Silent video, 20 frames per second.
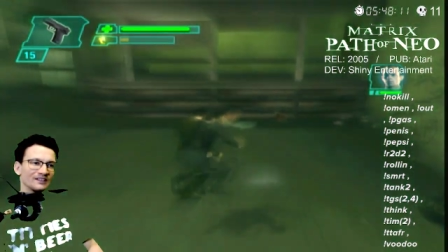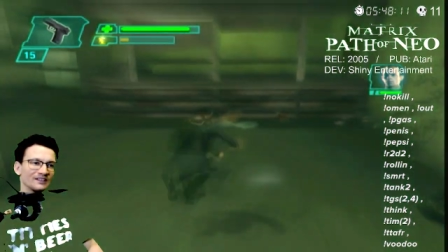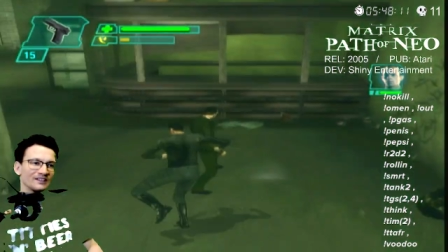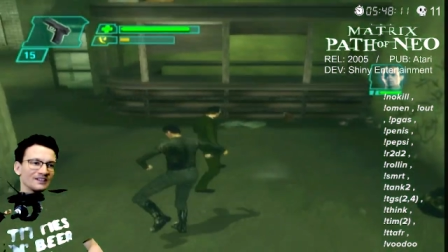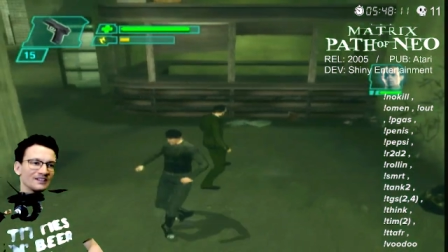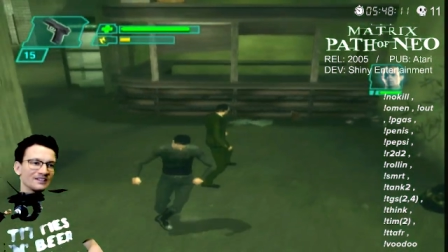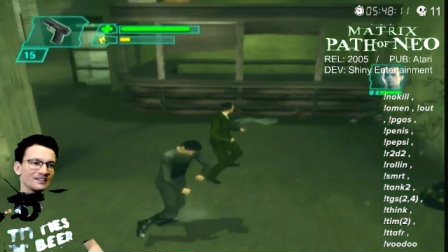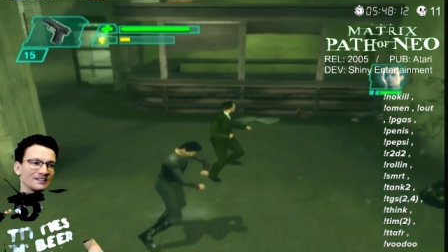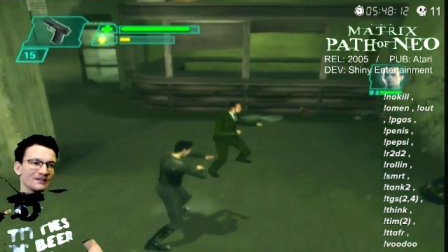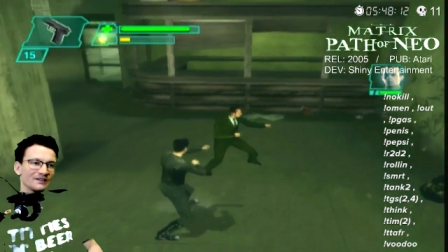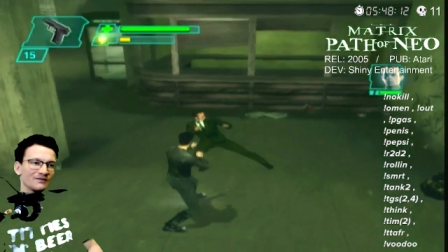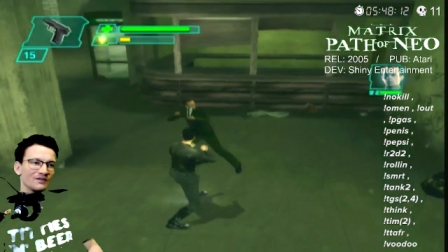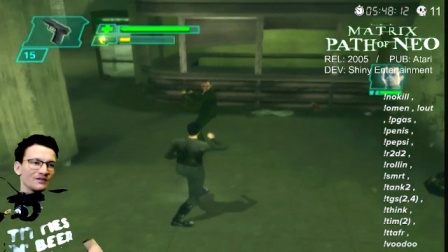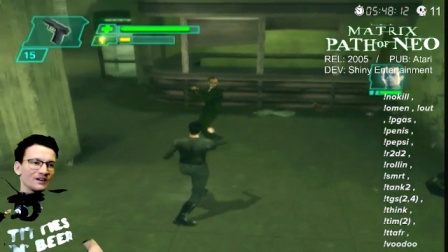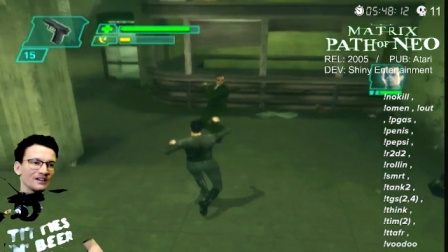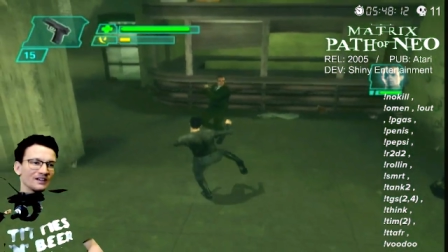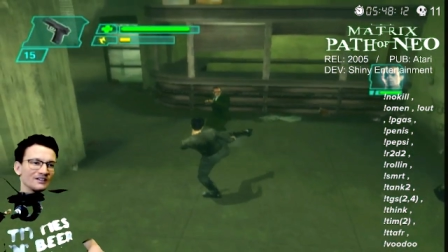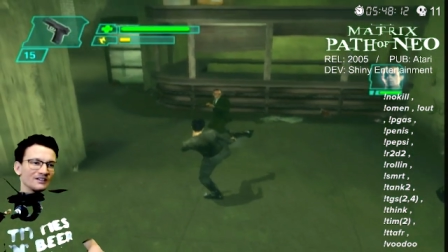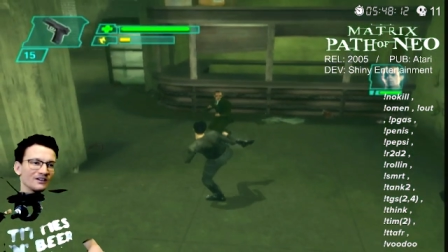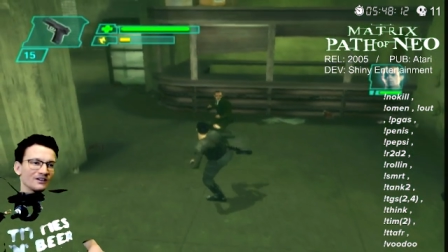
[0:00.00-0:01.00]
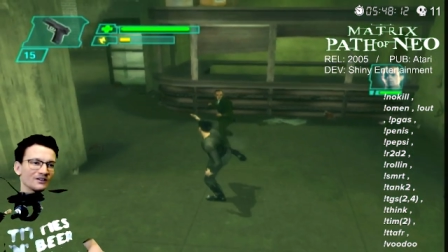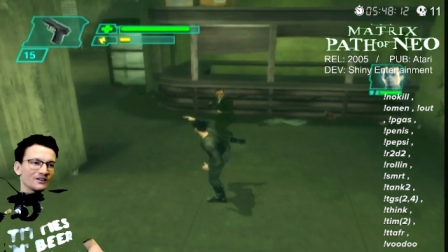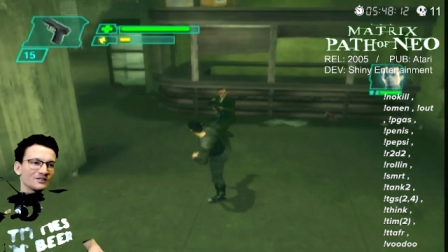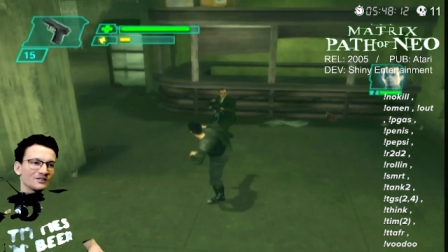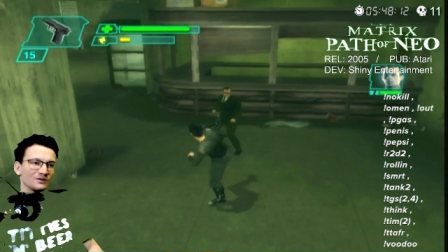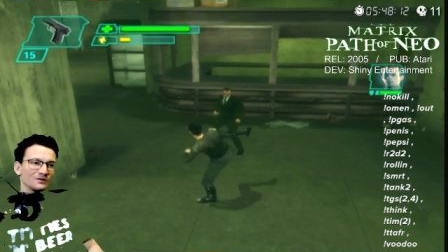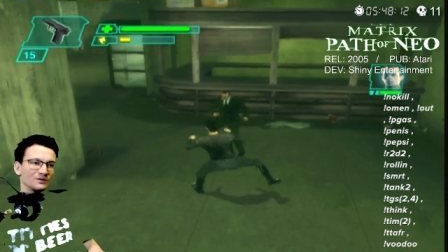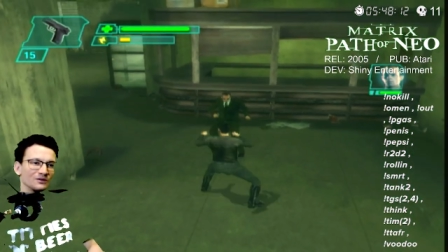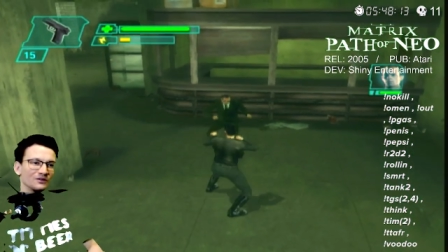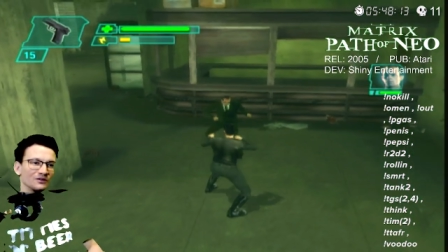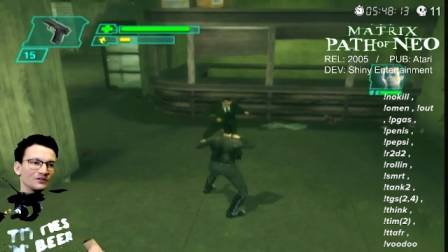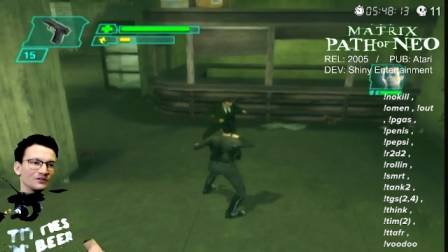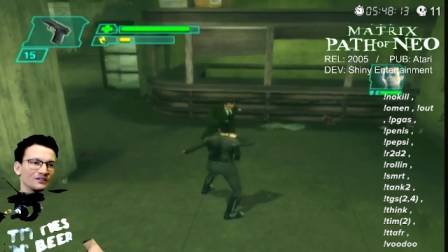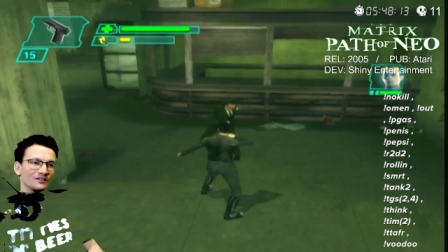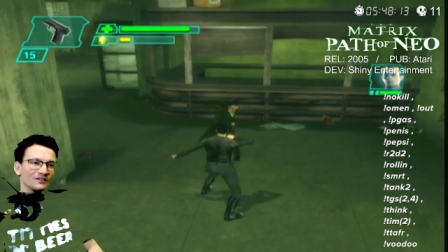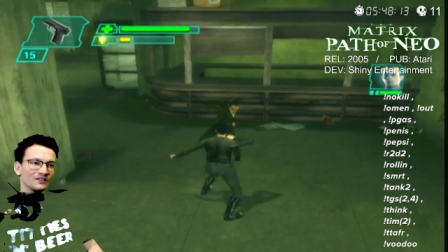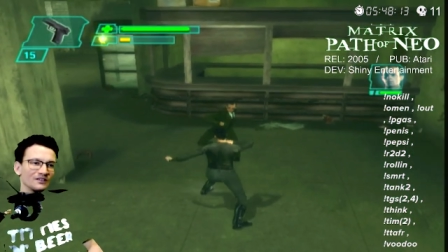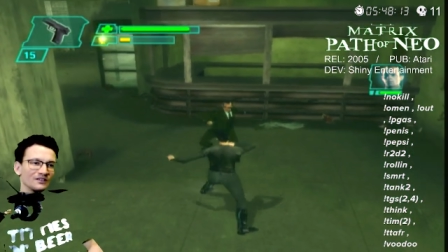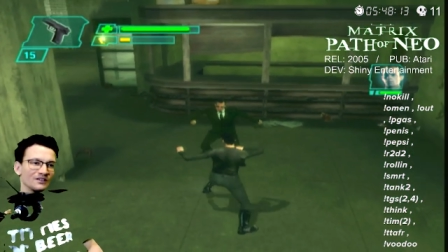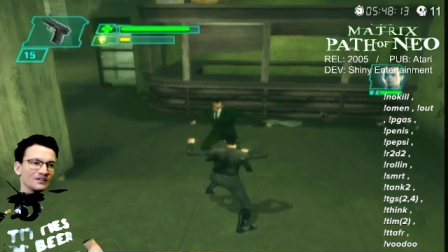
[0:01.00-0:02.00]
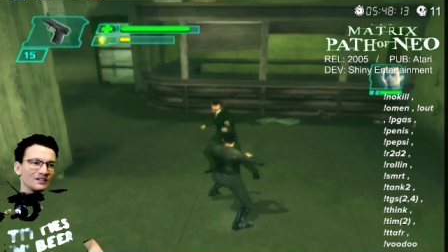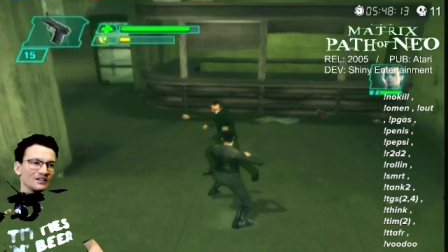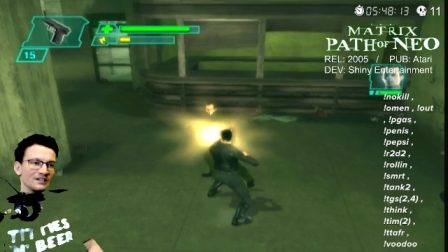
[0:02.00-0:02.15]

It's like fucking Dark Souls. You can